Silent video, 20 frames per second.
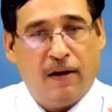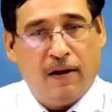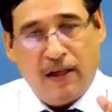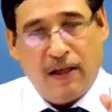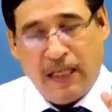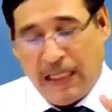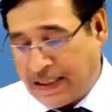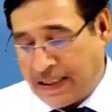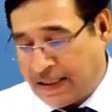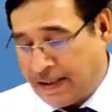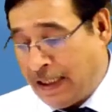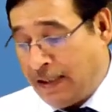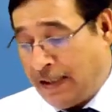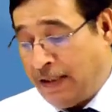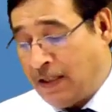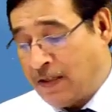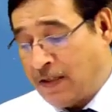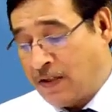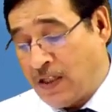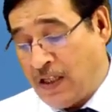
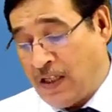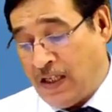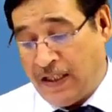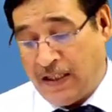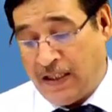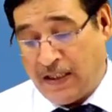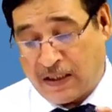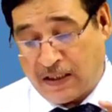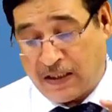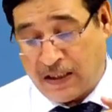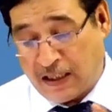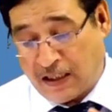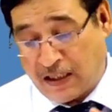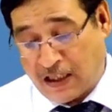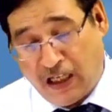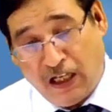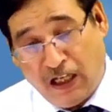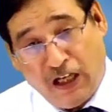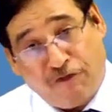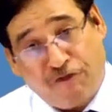Standard says that
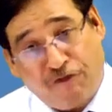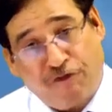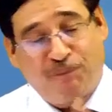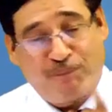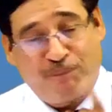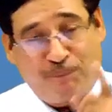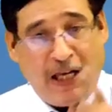if